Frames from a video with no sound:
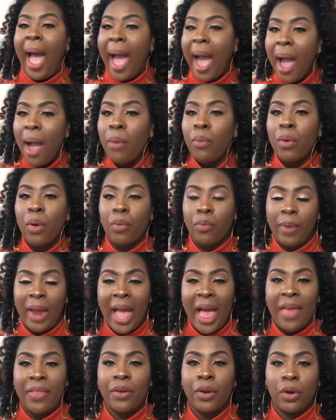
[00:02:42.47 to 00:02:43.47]
I would
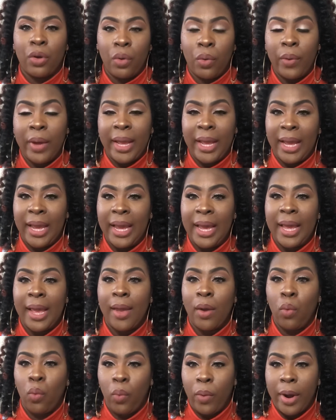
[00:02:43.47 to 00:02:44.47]
rather go ahead
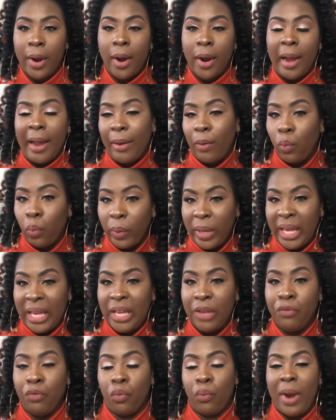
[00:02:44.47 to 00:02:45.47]
and wear a weave